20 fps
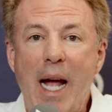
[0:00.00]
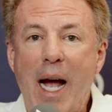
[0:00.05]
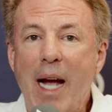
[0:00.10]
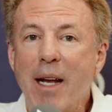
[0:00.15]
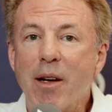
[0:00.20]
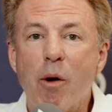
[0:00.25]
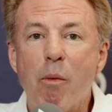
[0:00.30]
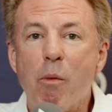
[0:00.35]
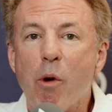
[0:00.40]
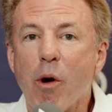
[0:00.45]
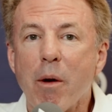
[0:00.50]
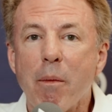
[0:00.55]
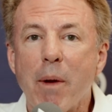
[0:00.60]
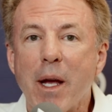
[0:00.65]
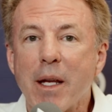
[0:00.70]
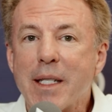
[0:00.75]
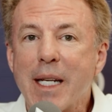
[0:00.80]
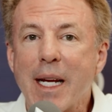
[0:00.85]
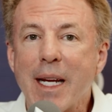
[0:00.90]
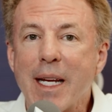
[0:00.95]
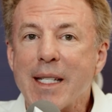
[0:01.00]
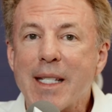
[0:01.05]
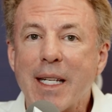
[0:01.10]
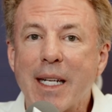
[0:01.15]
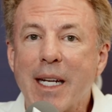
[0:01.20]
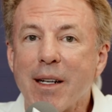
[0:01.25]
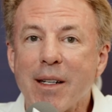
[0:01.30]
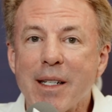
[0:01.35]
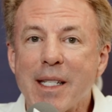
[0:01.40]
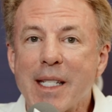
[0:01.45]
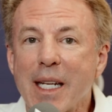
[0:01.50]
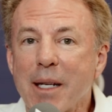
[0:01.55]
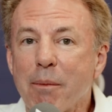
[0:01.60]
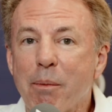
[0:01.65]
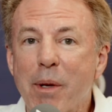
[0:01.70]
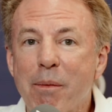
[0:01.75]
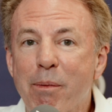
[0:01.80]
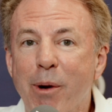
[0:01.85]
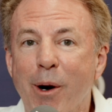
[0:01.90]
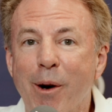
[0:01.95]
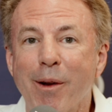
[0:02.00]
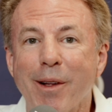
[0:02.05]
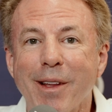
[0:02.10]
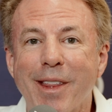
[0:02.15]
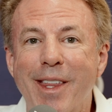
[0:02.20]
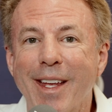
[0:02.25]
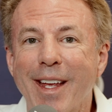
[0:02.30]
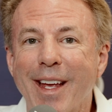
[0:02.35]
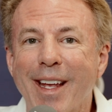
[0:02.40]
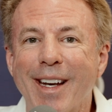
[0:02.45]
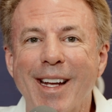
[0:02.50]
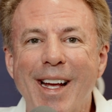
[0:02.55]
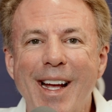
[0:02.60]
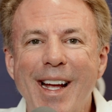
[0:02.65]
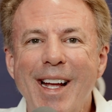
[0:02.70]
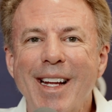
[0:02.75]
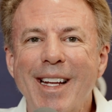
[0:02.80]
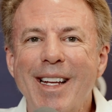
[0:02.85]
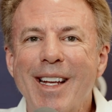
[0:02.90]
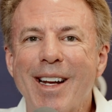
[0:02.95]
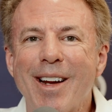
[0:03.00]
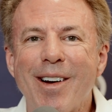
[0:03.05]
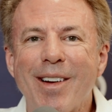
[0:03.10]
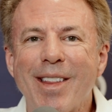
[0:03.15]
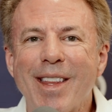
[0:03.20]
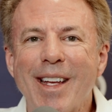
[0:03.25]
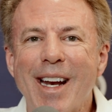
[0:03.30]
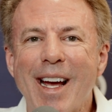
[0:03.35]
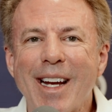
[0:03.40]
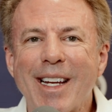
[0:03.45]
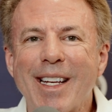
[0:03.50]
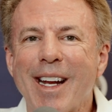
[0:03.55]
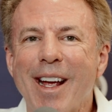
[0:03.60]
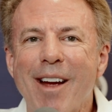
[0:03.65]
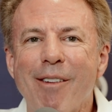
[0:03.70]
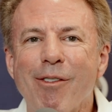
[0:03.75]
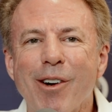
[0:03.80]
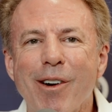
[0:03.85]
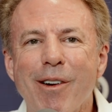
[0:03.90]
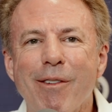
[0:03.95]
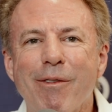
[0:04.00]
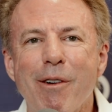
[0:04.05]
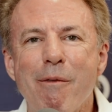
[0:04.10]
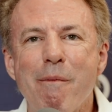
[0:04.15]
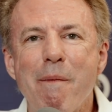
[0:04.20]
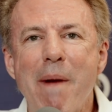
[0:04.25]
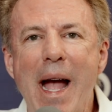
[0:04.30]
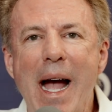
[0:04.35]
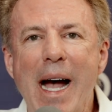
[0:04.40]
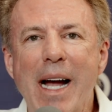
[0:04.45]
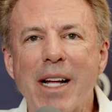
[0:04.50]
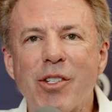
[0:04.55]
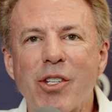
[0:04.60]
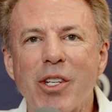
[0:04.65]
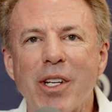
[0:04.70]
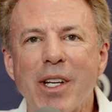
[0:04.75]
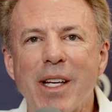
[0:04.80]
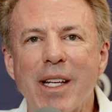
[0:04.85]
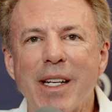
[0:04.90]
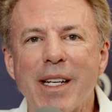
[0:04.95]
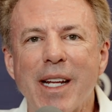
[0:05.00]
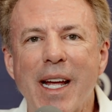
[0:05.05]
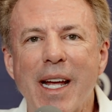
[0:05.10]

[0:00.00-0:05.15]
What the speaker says: I know more about taking care of sick people than I could ever have imagined.